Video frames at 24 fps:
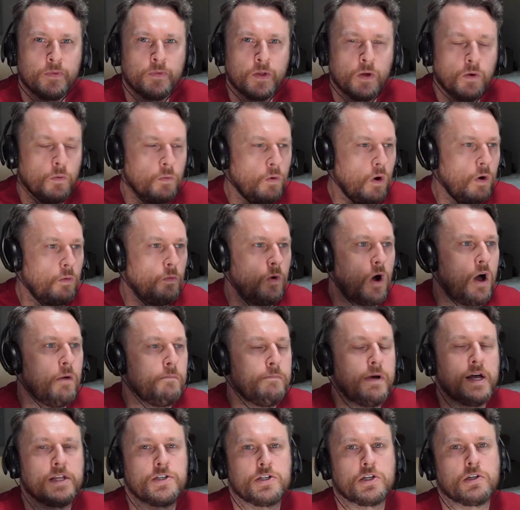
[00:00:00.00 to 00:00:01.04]
what a
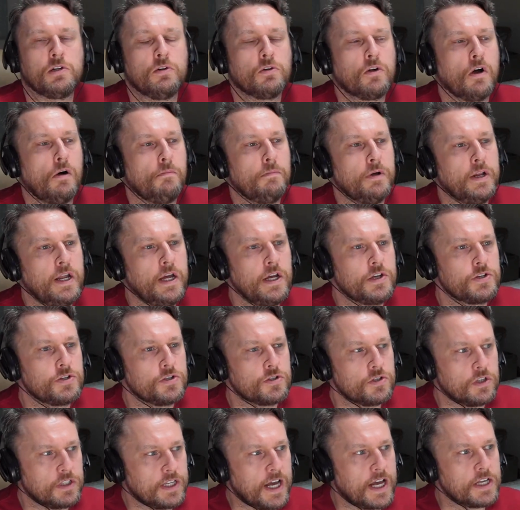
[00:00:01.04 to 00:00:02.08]
magical combination.
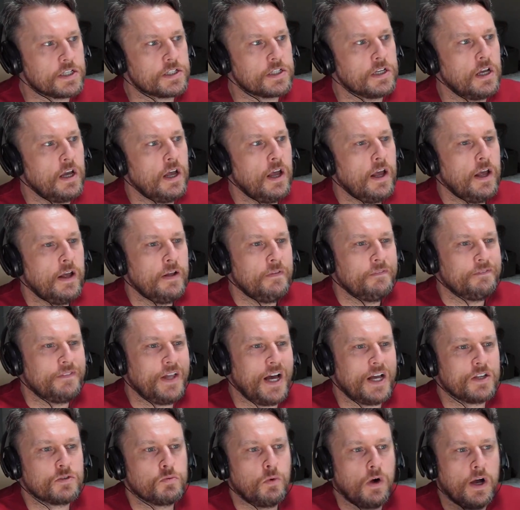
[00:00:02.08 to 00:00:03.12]
So
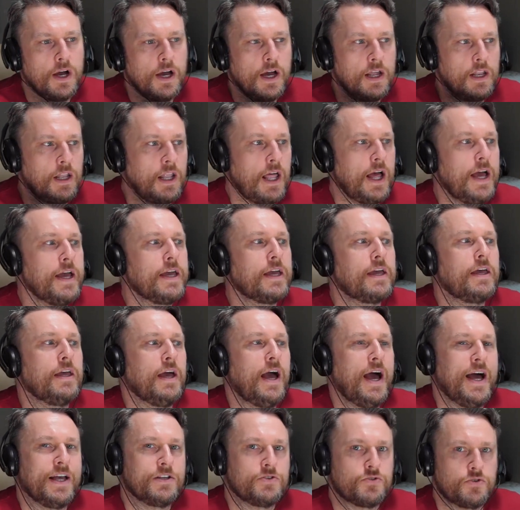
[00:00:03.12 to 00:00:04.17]
that's why I like
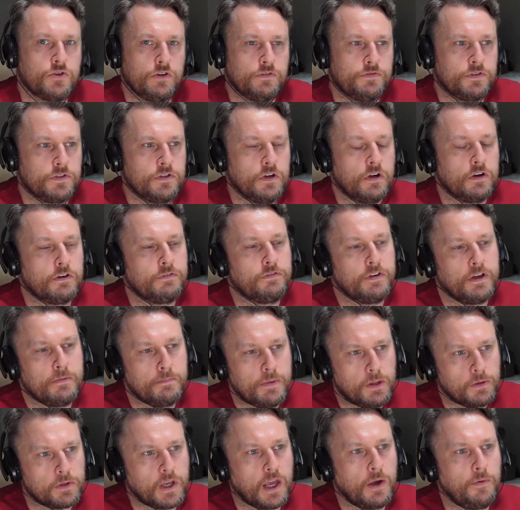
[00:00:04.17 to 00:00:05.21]
astrophotography,
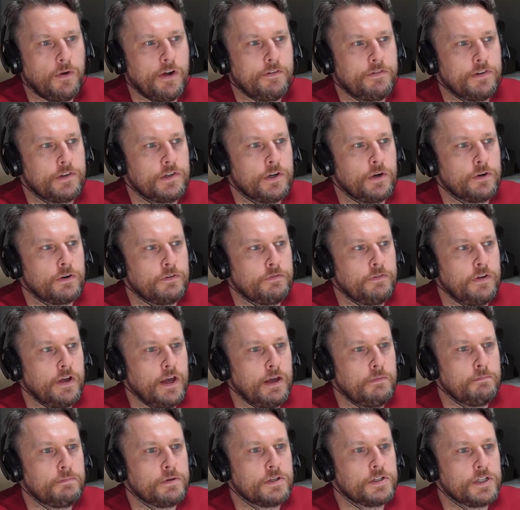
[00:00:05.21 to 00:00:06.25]
Milky Way photography
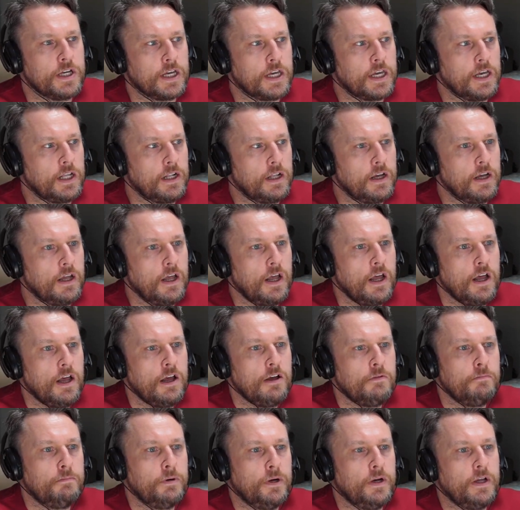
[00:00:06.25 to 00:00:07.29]
in particular. But